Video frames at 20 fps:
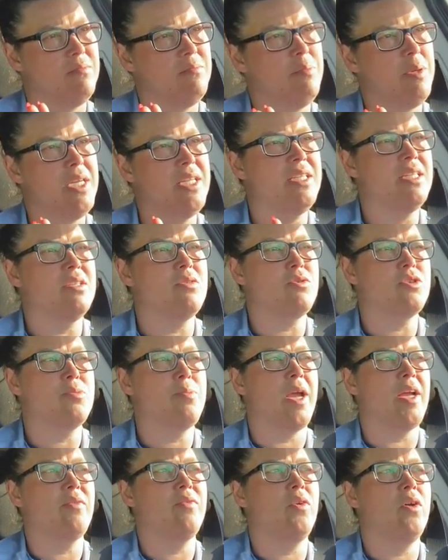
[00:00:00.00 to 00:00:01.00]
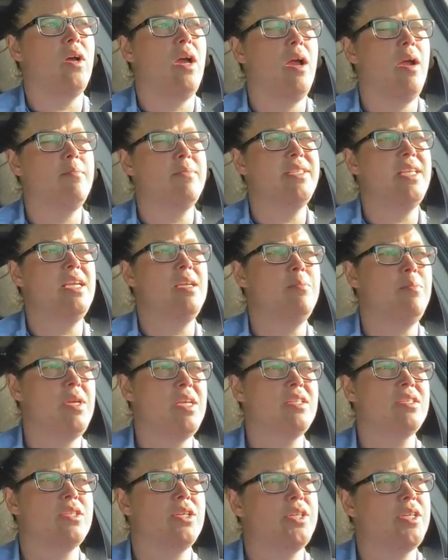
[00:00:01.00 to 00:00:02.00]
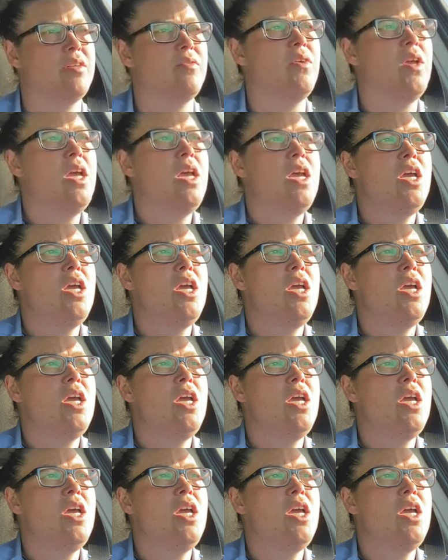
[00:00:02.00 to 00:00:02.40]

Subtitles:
be disrespectful. I'm saying be assertive.